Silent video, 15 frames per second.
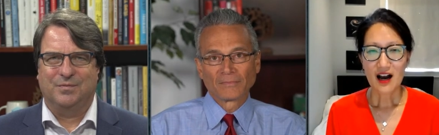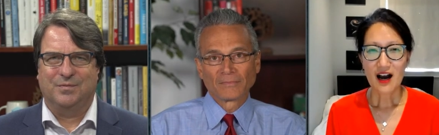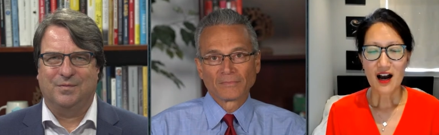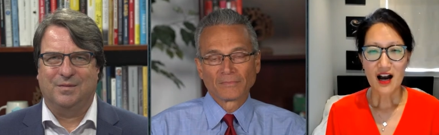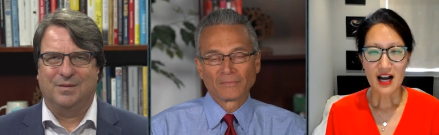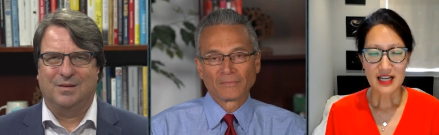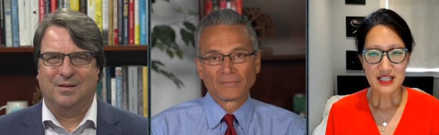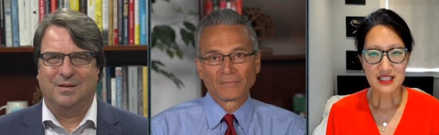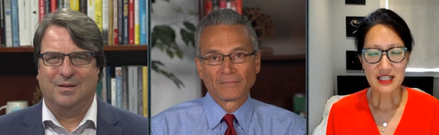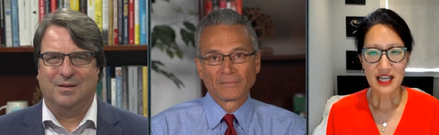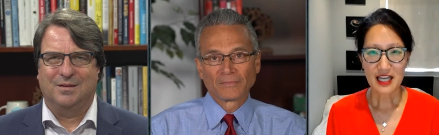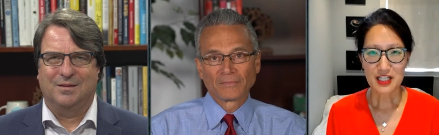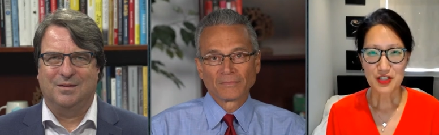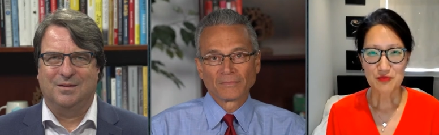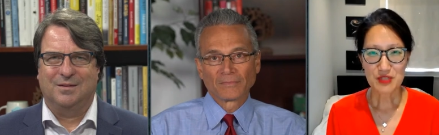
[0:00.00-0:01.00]
Speaker 1: high
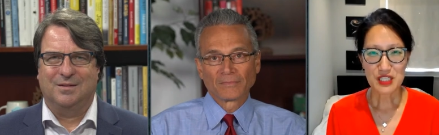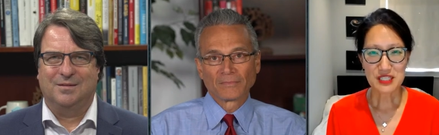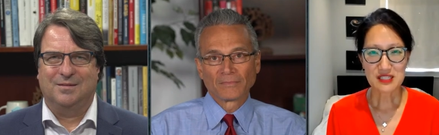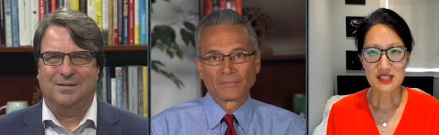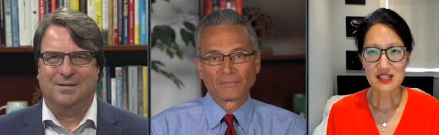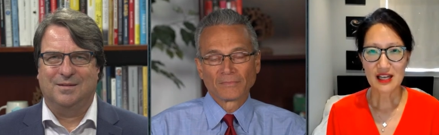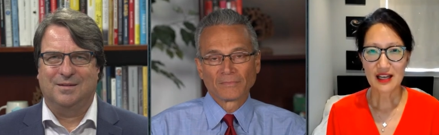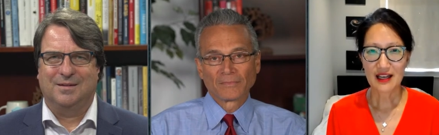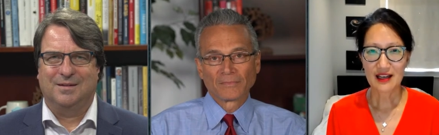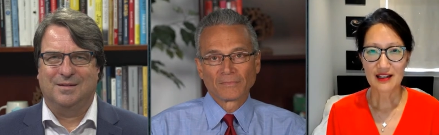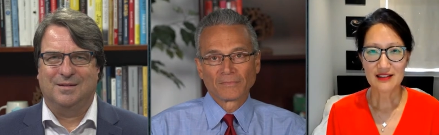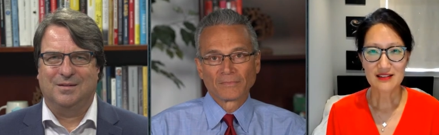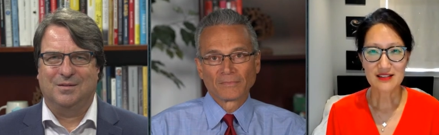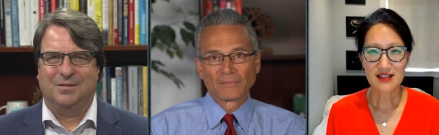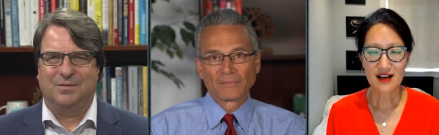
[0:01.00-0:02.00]
engagement,
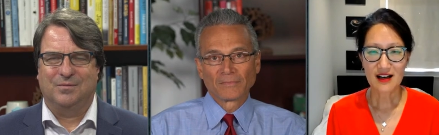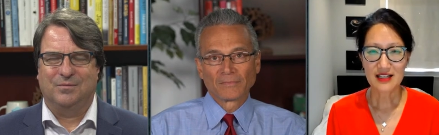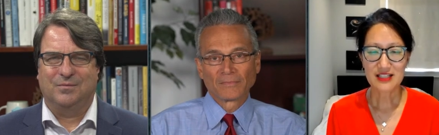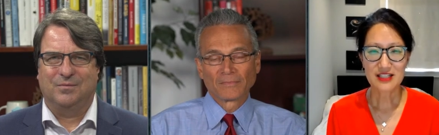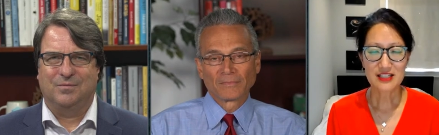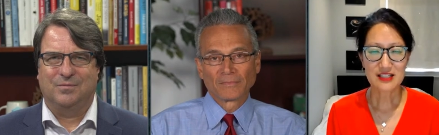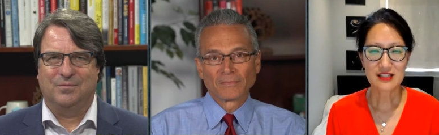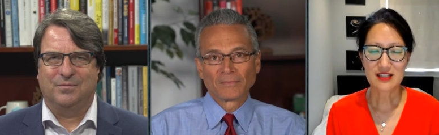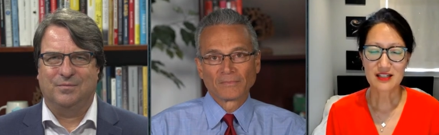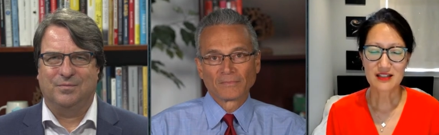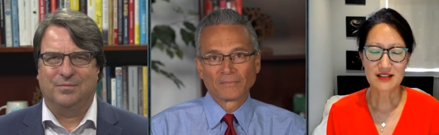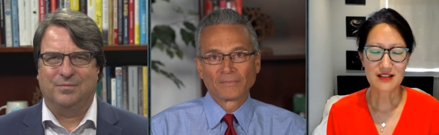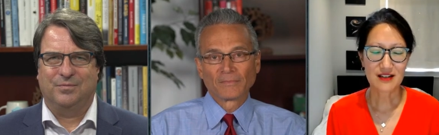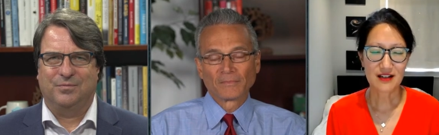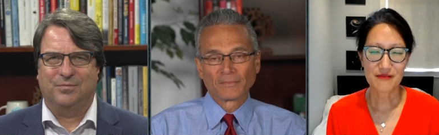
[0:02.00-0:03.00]
and I just
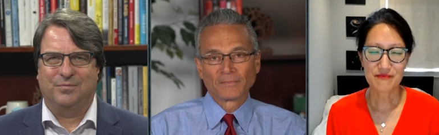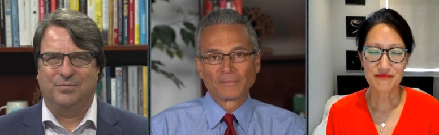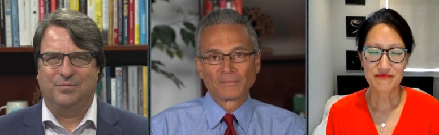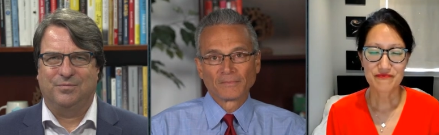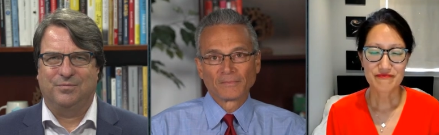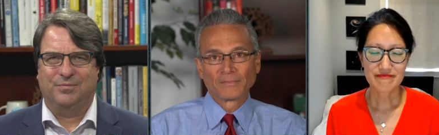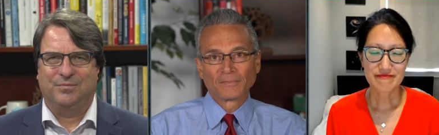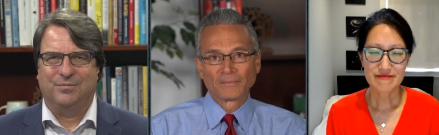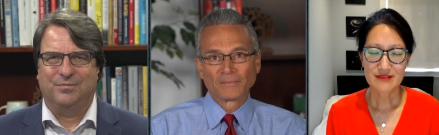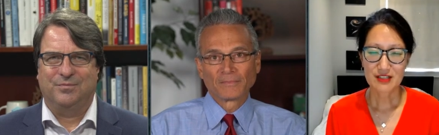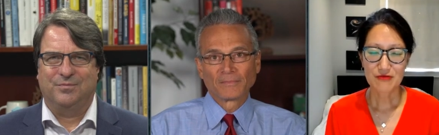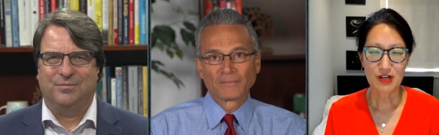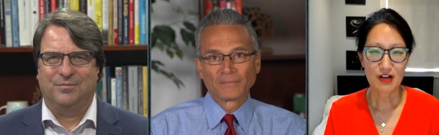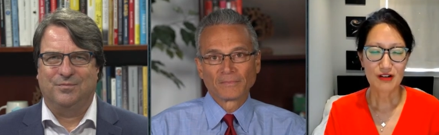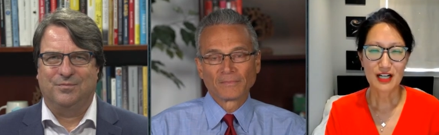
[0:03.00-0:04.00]
think, um,
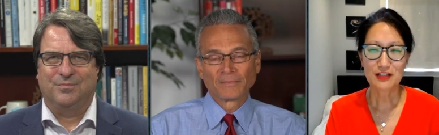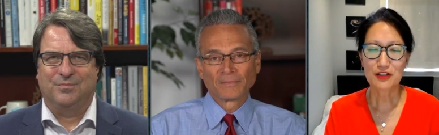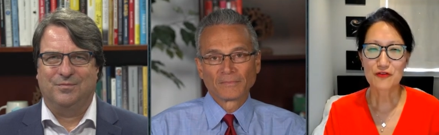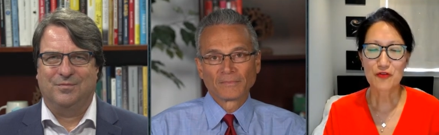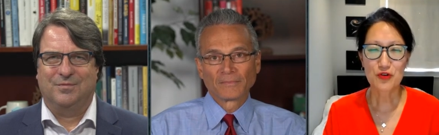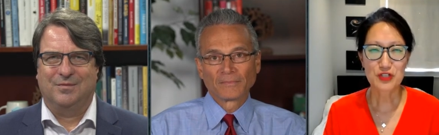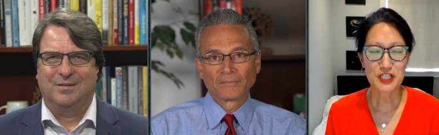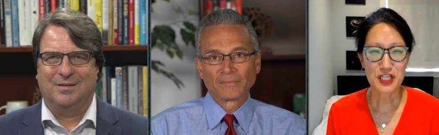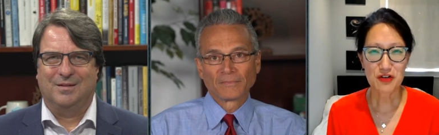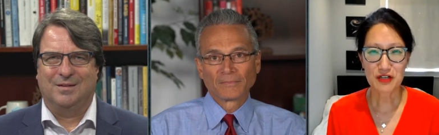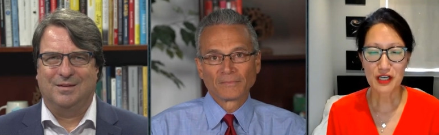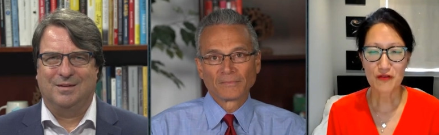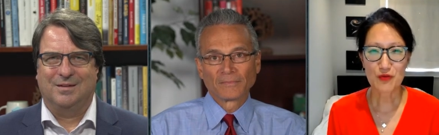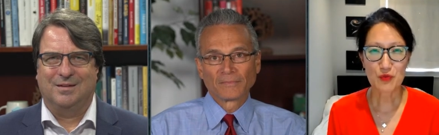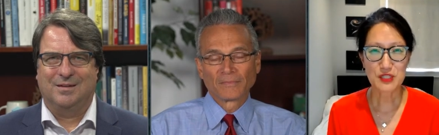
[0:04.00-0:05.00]
well, I look forward to
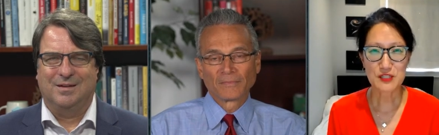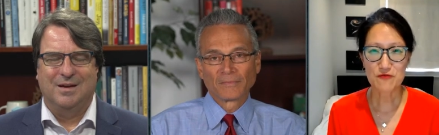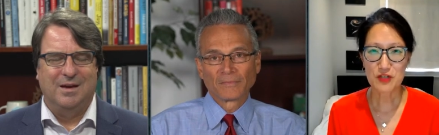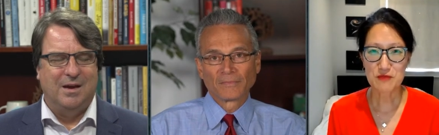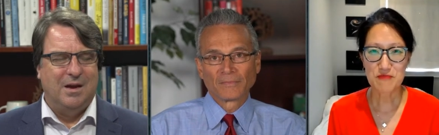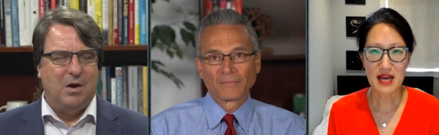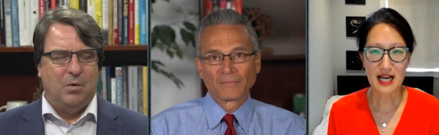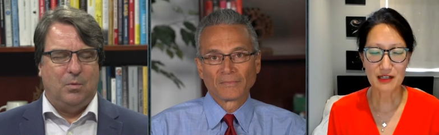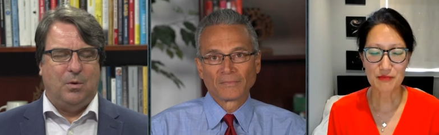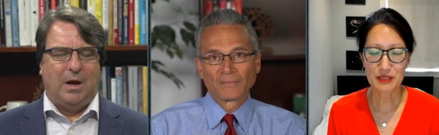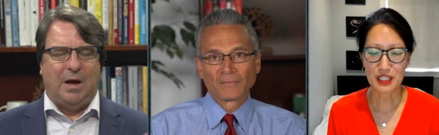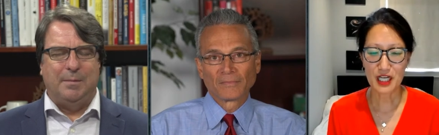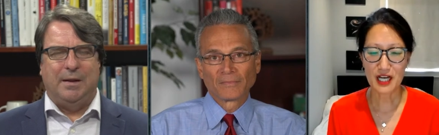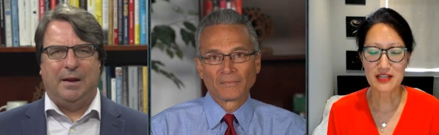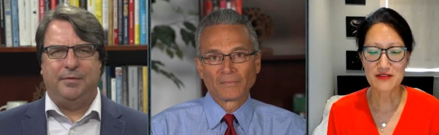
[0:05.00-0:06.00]
hearing everyone's feedback. I mean,
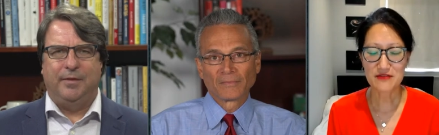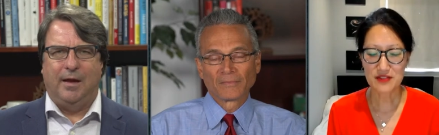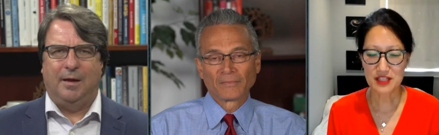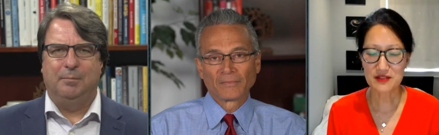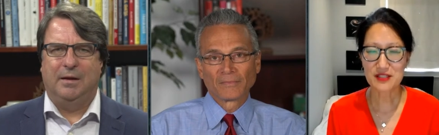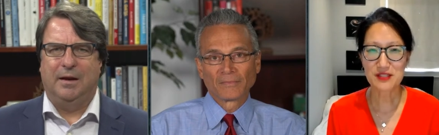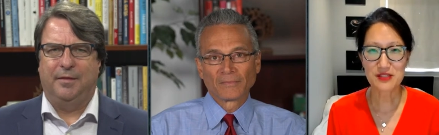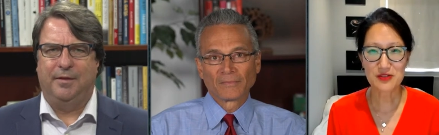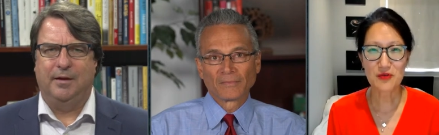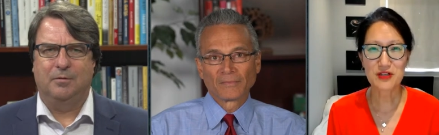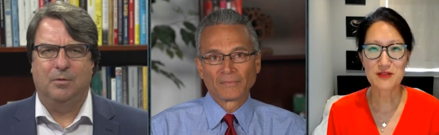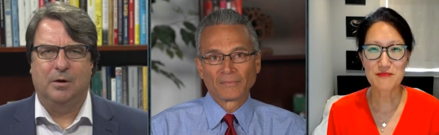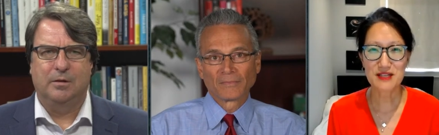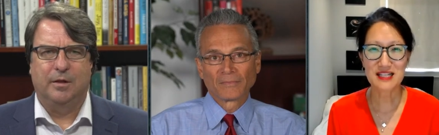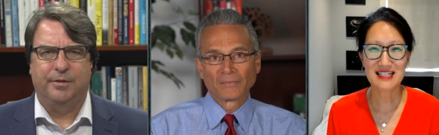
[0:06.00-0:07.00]
Speaker 2: but I, th I, mean I think one
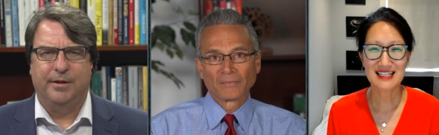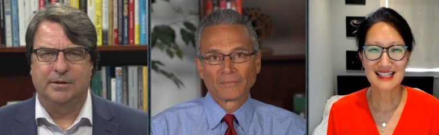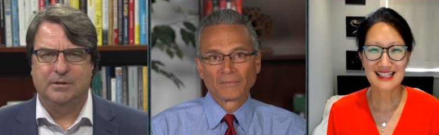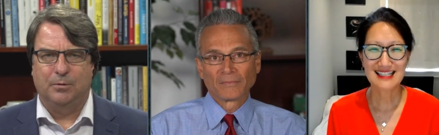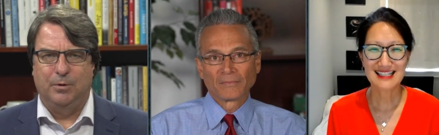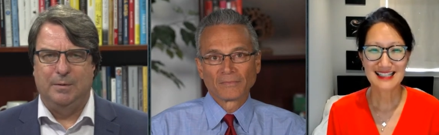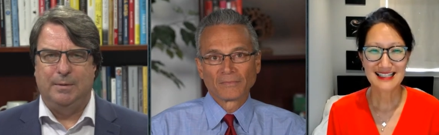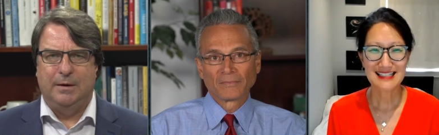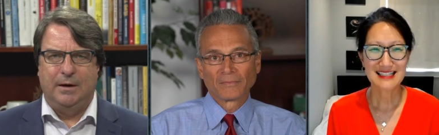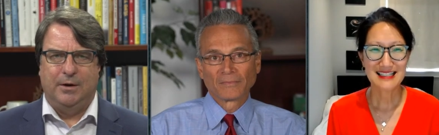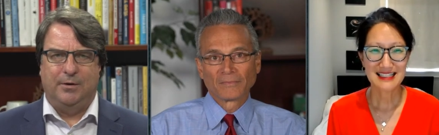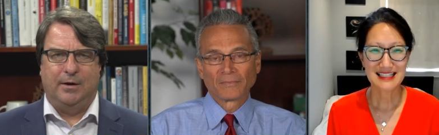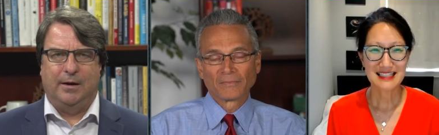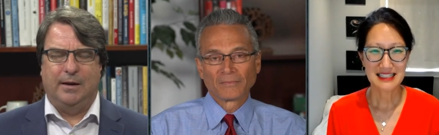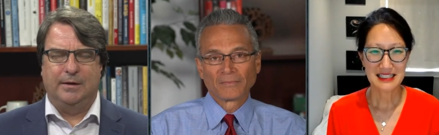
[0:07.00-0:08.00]
of the things that we've been
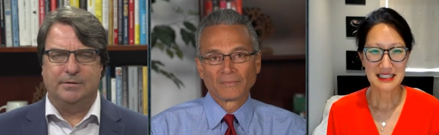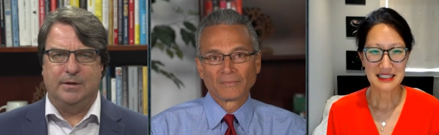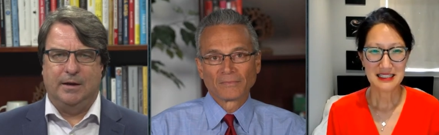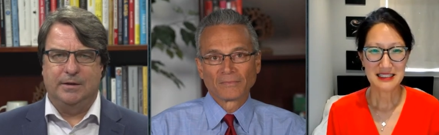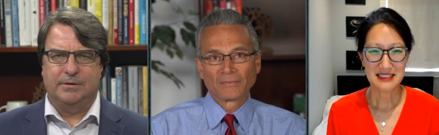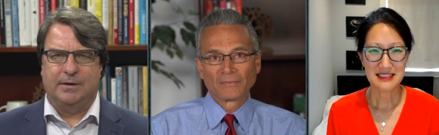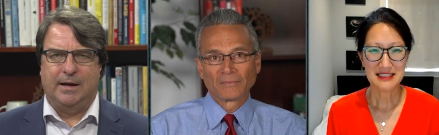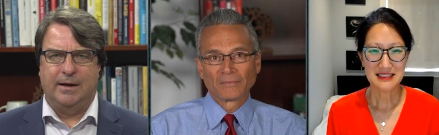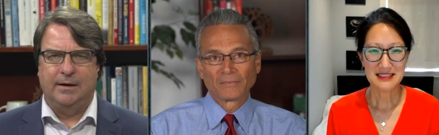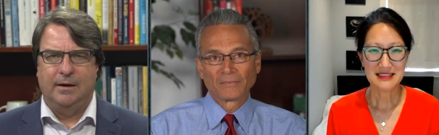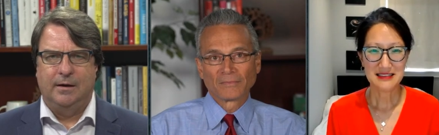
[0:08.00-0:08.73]
hearing is, is that